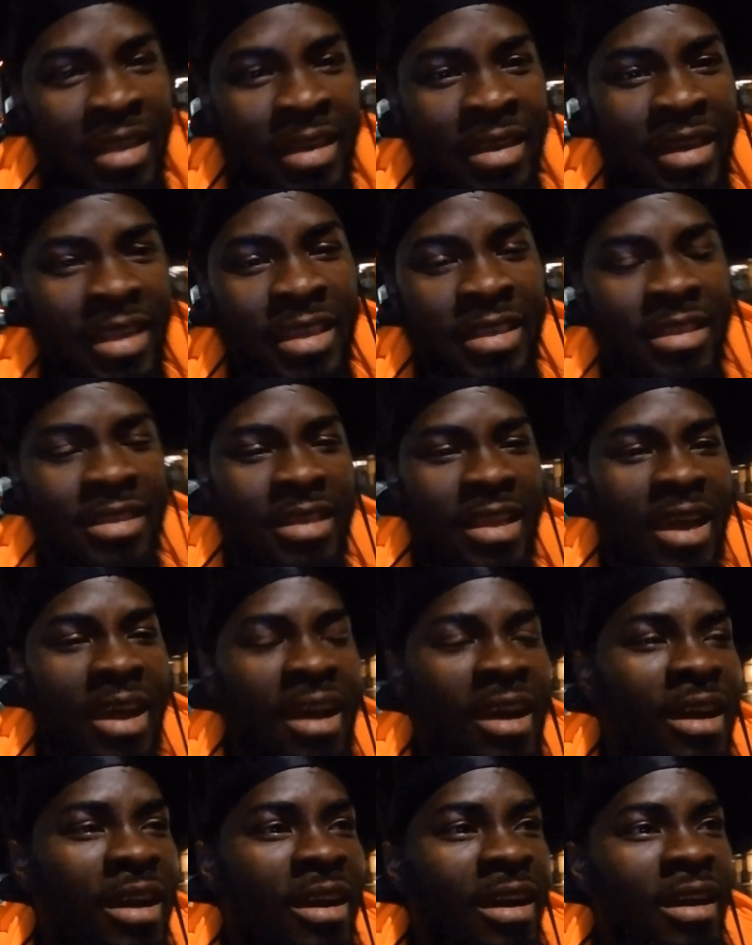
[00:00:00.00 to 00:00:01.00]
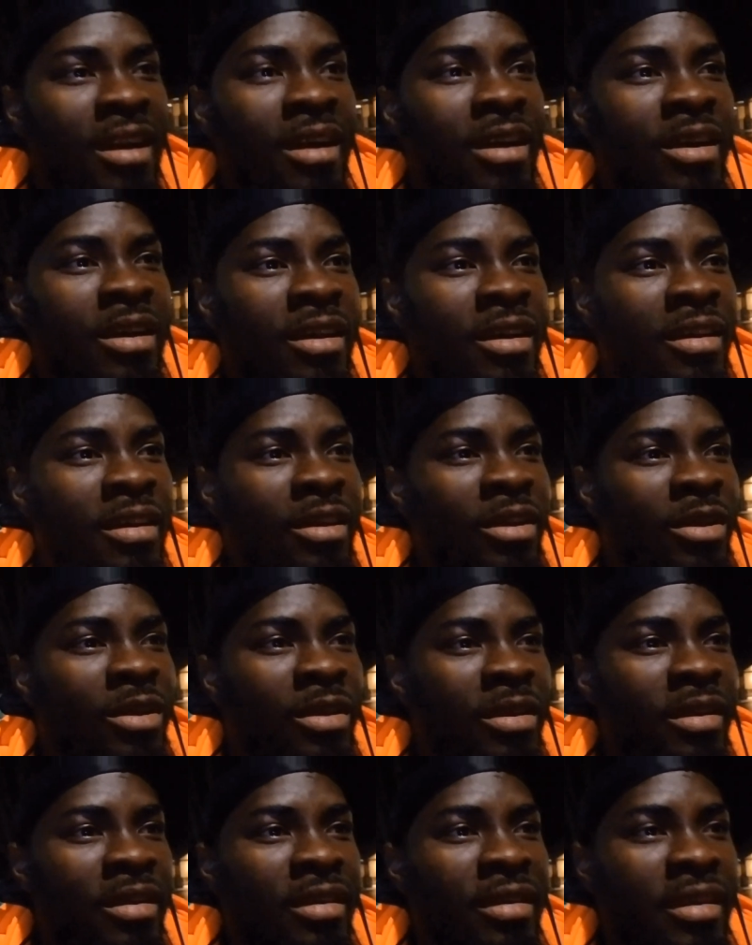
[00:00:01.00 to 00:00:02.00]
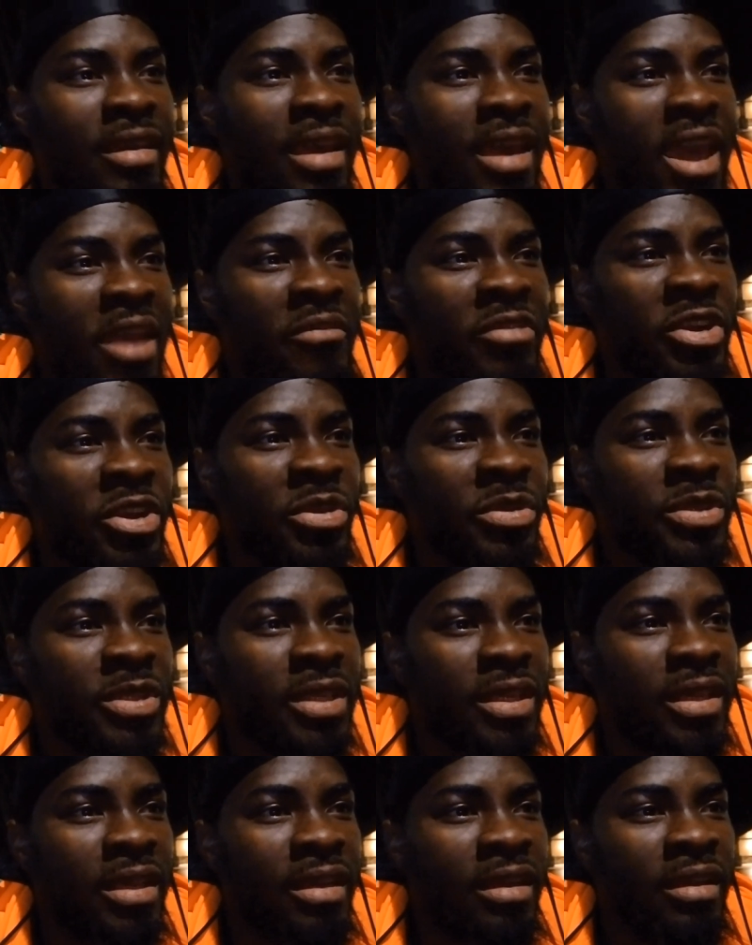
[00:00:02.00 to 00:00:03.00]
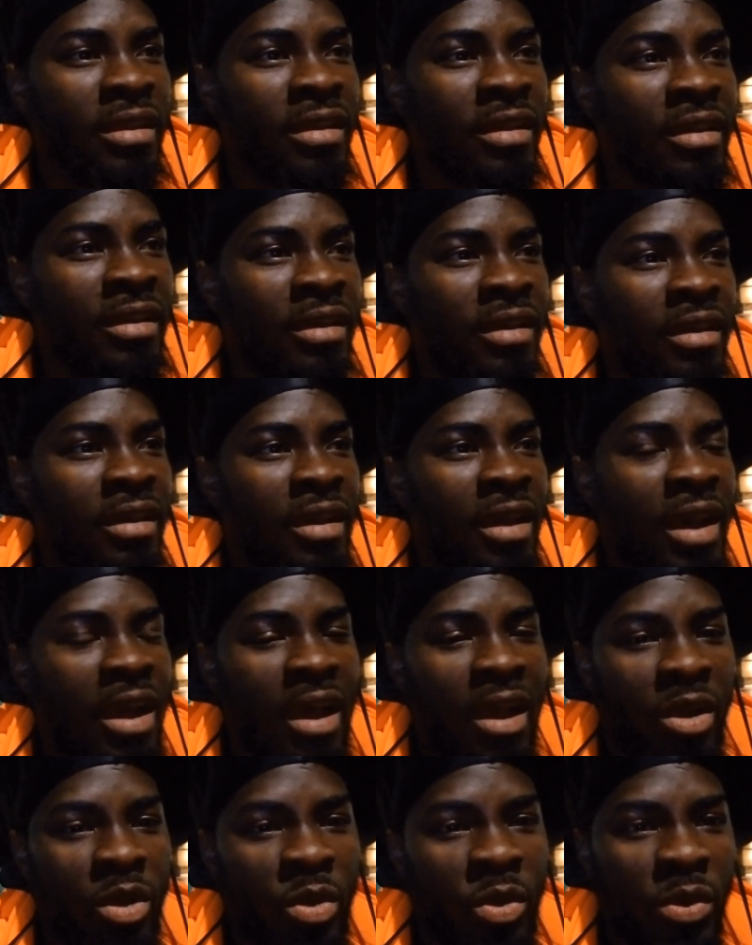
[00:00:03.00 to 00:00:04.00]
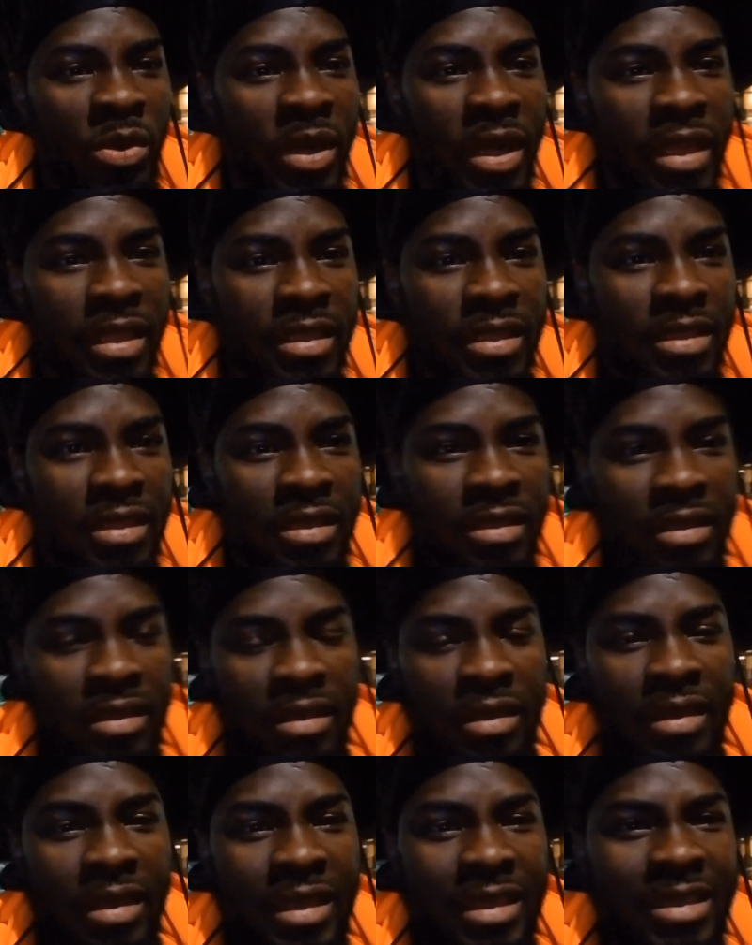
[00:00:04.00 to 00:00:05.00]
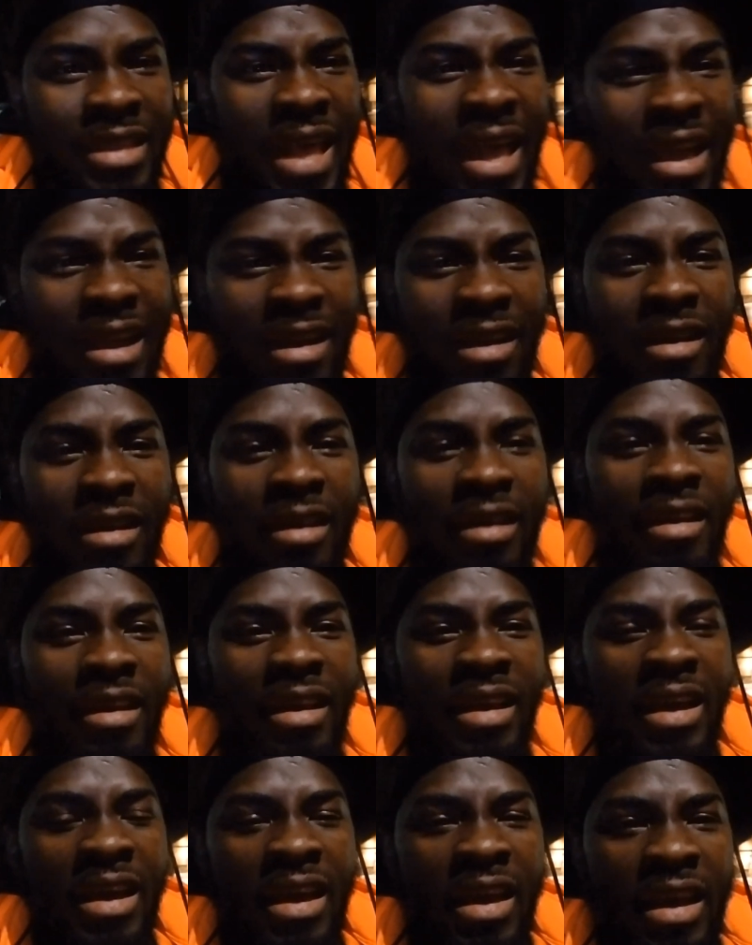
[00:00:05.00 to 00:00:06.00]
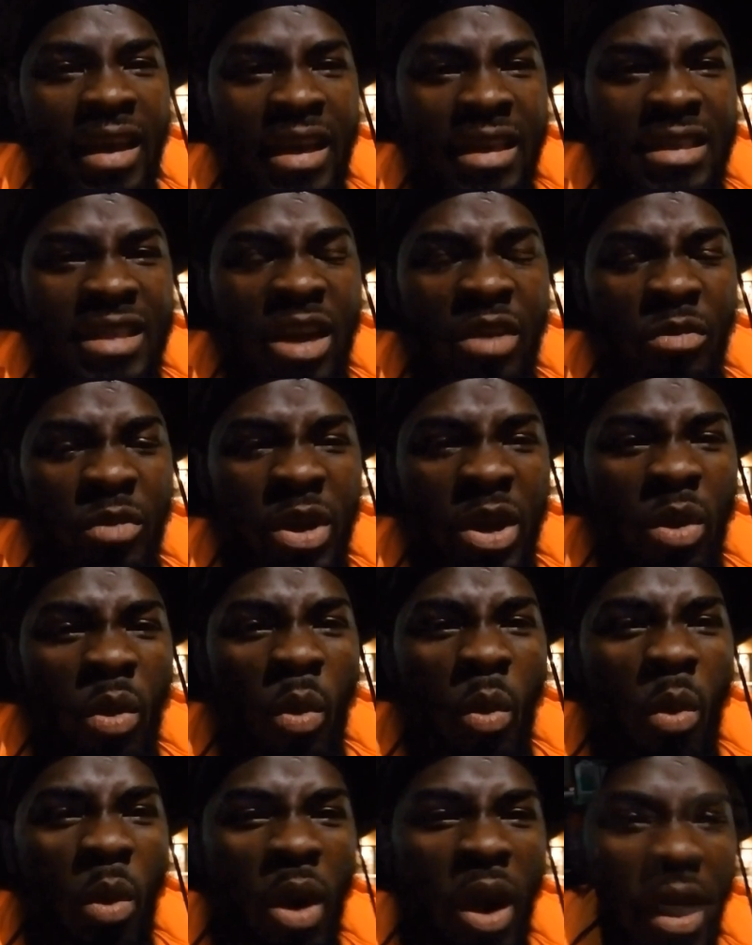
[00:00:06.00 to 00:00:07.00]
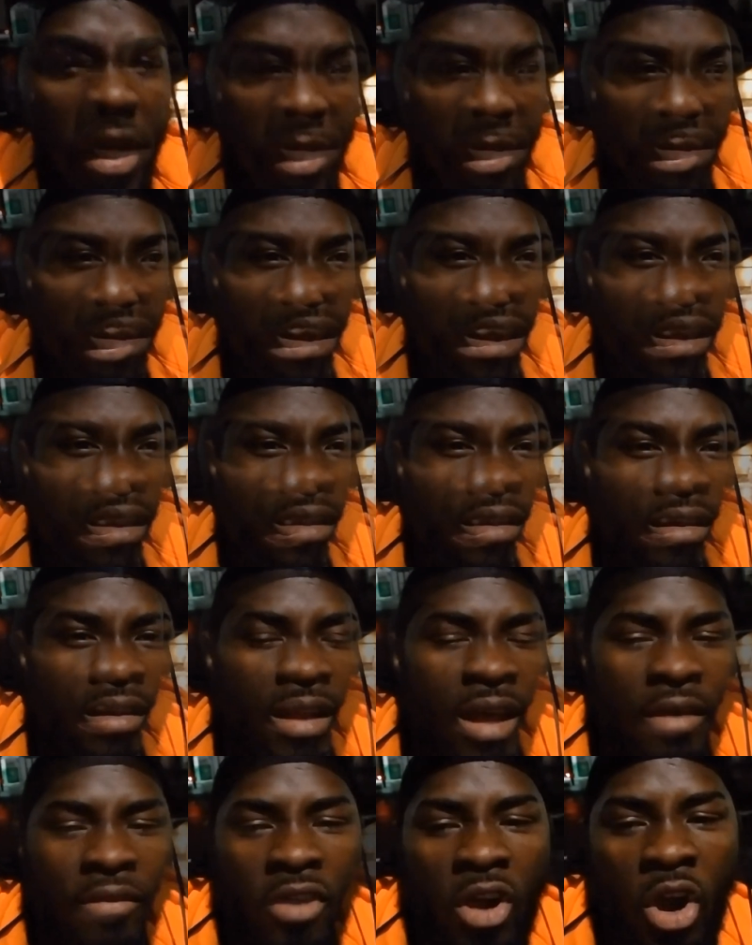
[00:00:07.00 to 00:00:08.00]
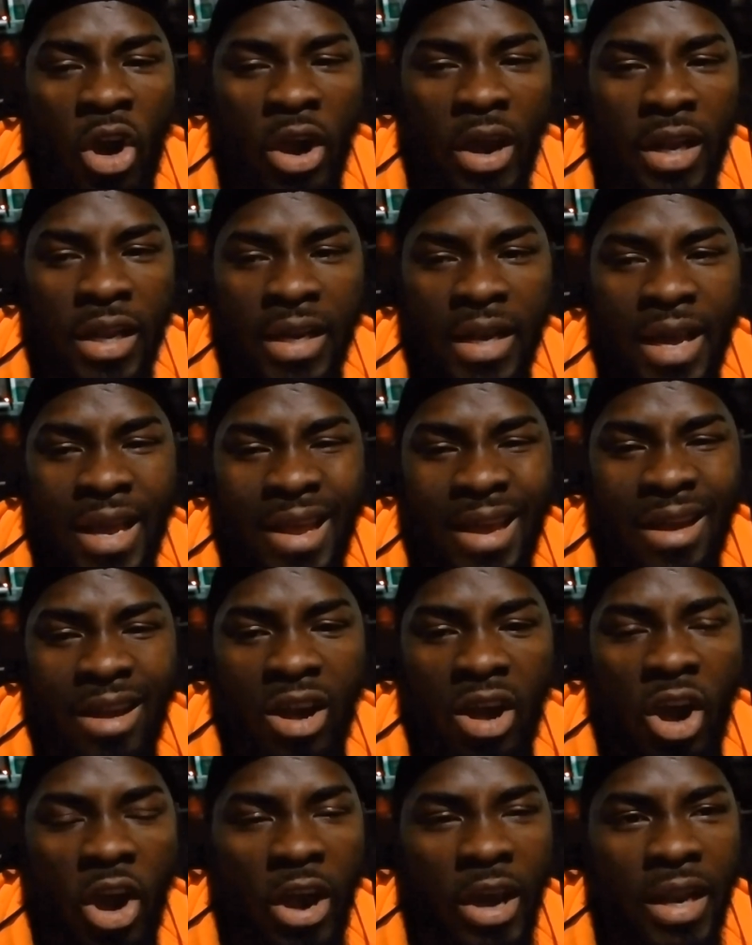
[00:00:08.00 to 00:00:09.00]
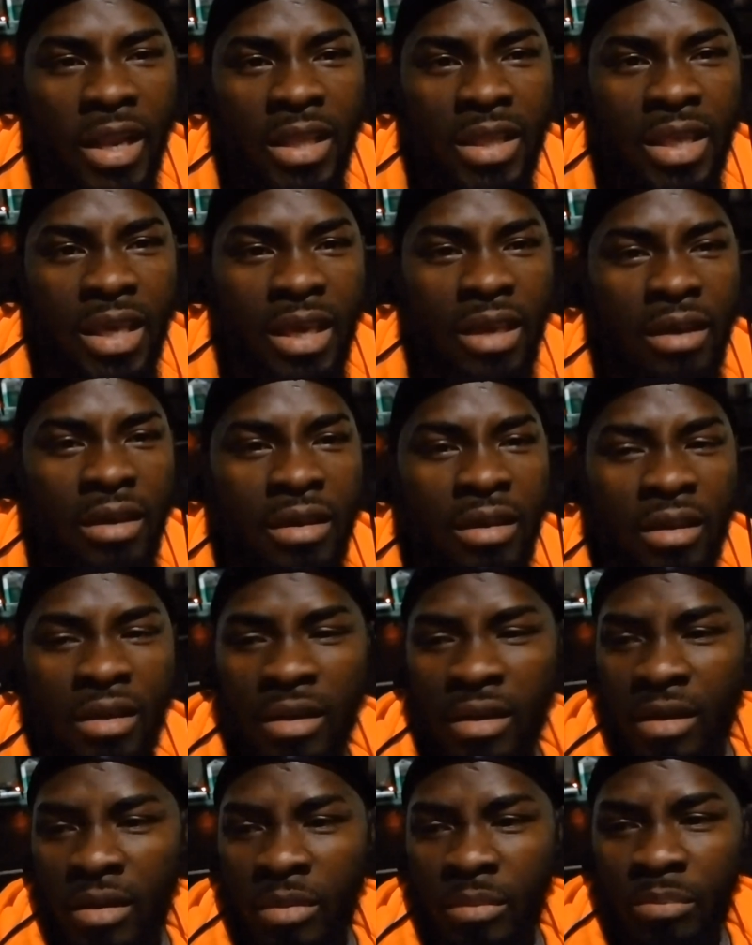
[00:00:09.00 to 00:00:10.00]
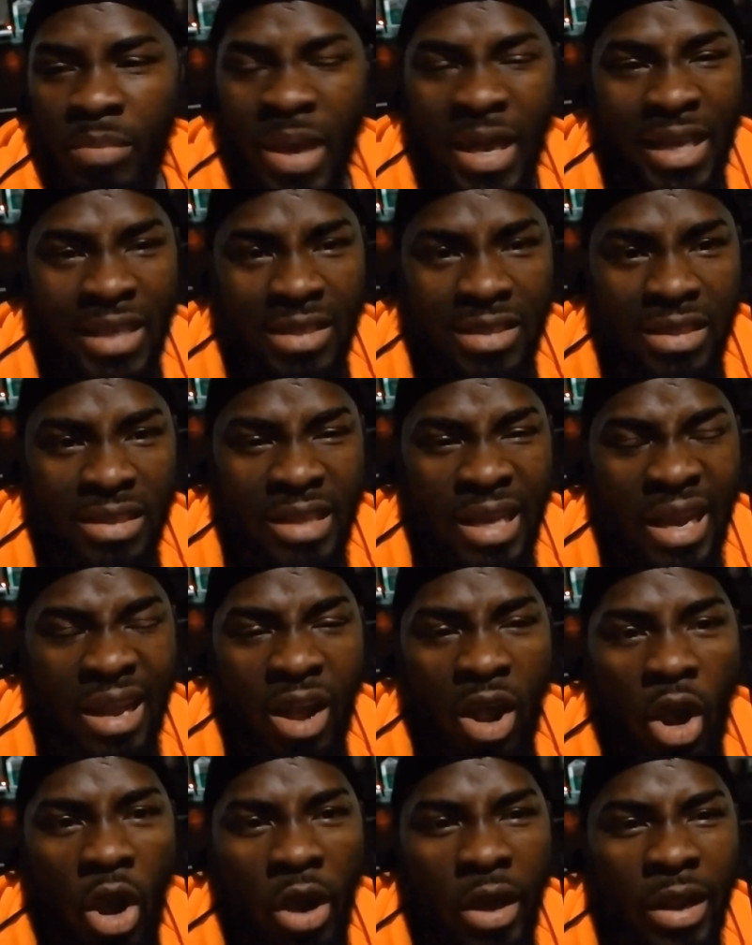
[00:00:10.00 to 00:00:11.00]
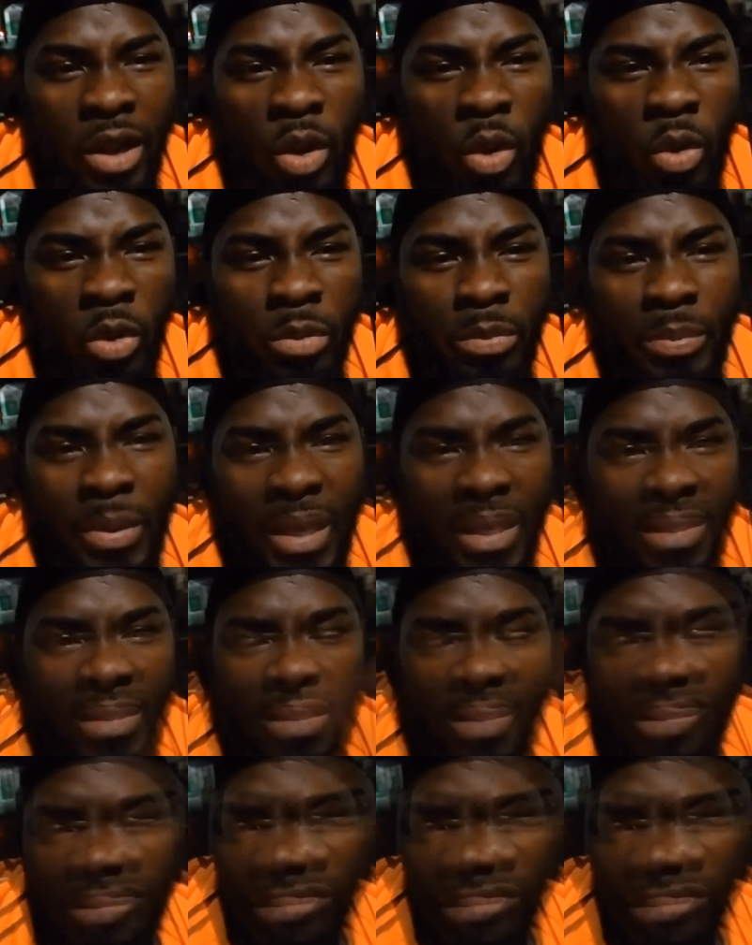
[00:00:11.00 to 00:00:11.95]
This uh every duty uh coolant, it's like a it's not really water, it have a oil in it, like a oily thing base. It's like an oily coat base